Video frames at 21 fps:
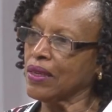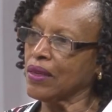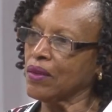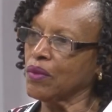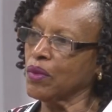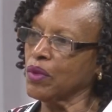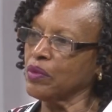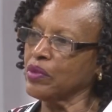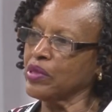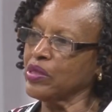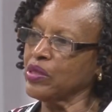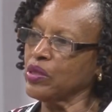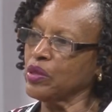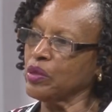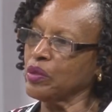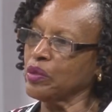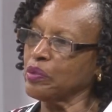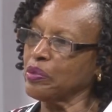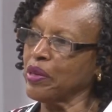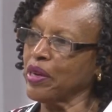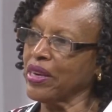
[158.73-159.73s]
What were you
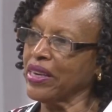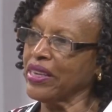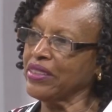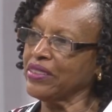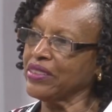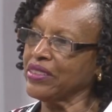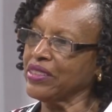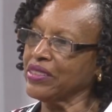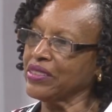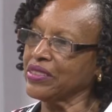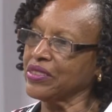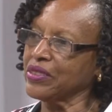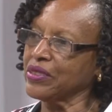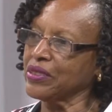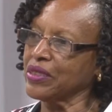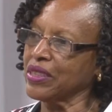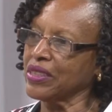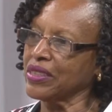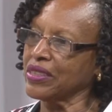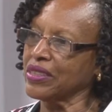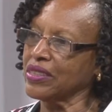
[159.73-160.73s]
doing prior to
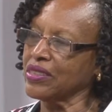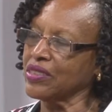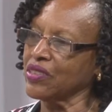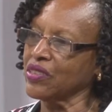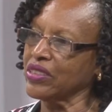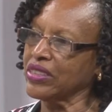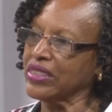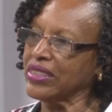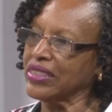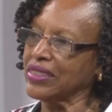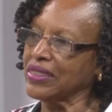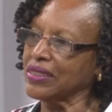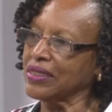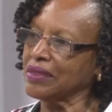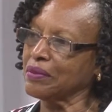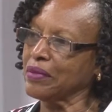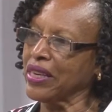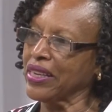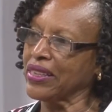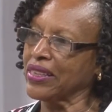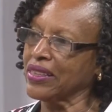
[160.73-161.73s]
starting
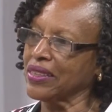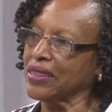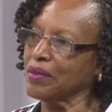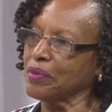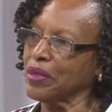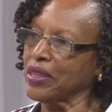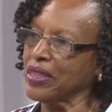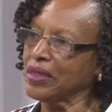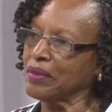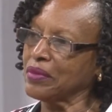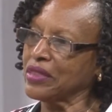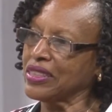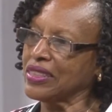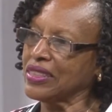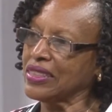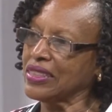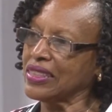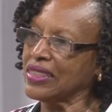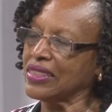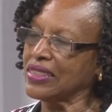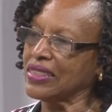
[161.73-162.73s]
Magothy
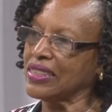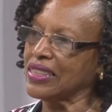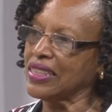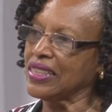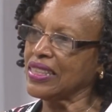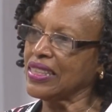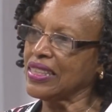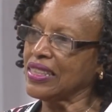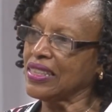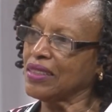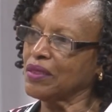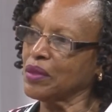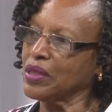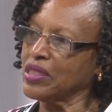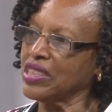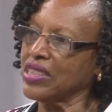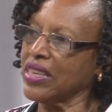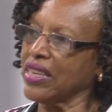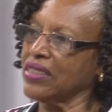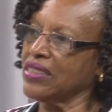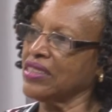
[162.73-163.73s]
Payments, and what
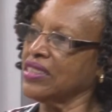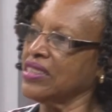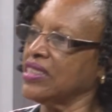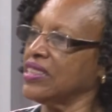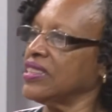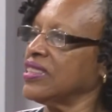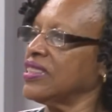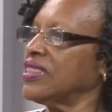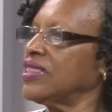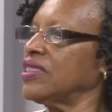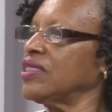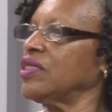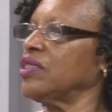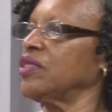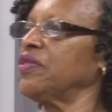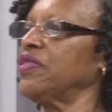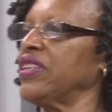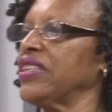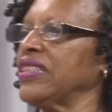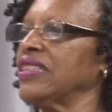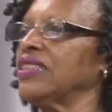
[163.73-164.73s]
challenges did you
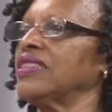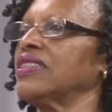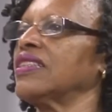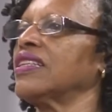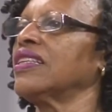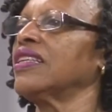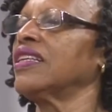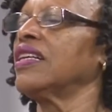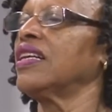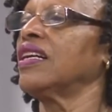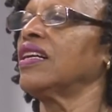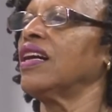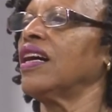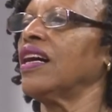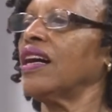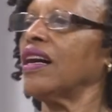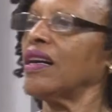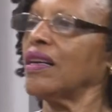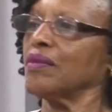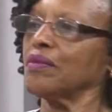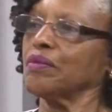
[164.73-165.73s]
face
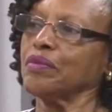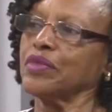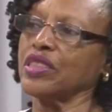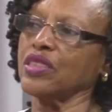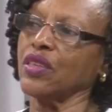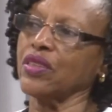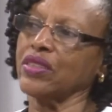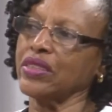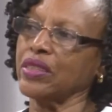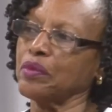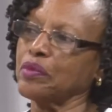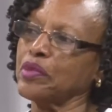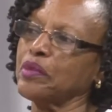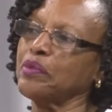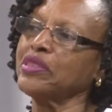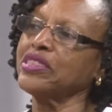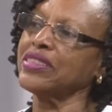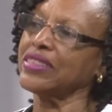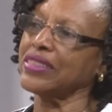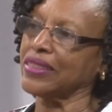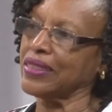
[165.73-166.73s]
starting up your
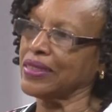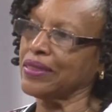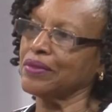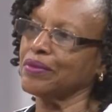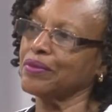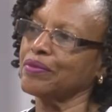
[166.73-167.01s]
business?